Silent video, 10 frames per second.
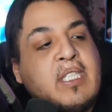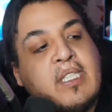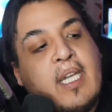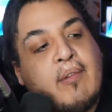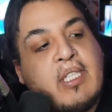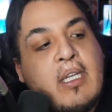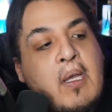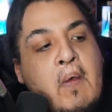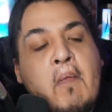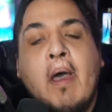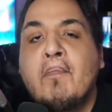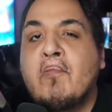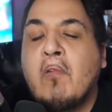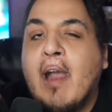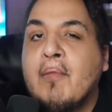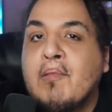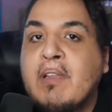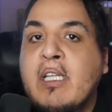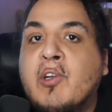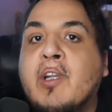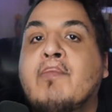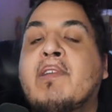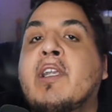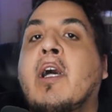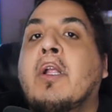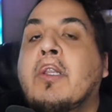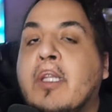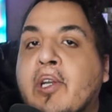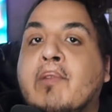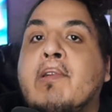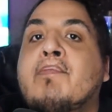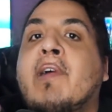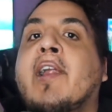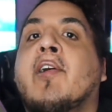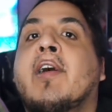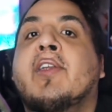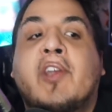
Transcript: scenes that I was like, that probably could have been a little bit better in